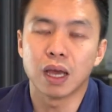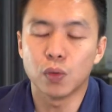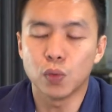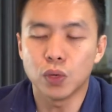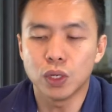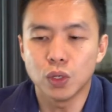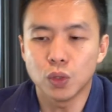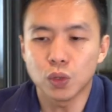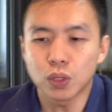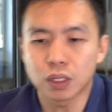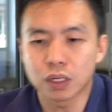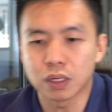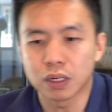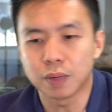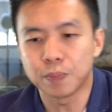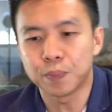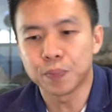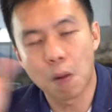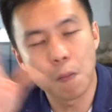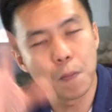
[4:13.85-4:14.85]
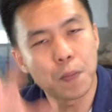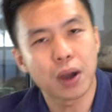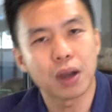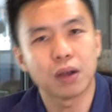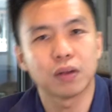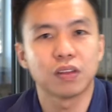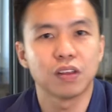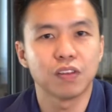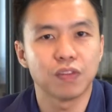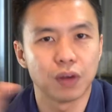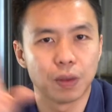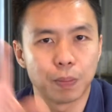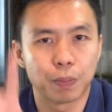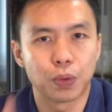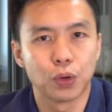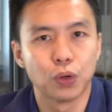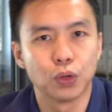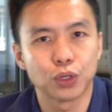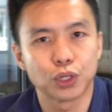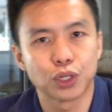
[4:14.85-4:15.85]
and we use a comparative
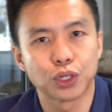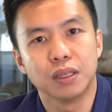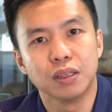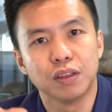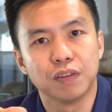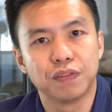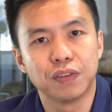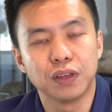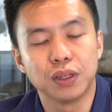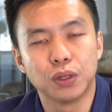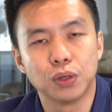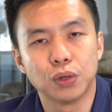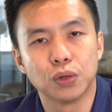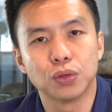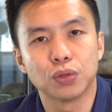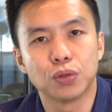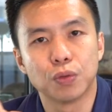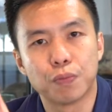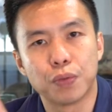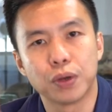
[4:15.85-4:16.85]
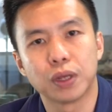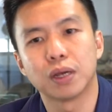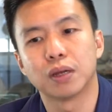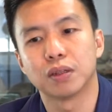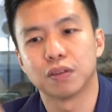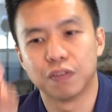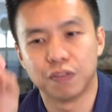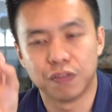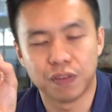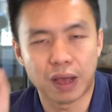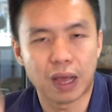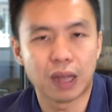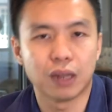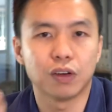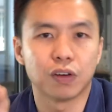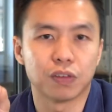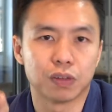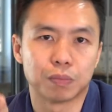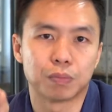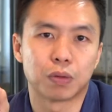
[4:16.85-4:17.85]
approach in the video to bring out the
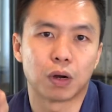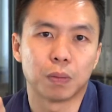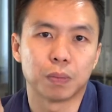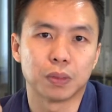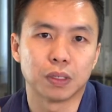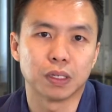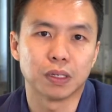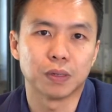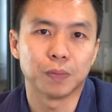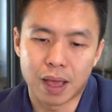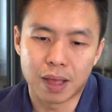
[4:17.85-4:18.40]
value of the property.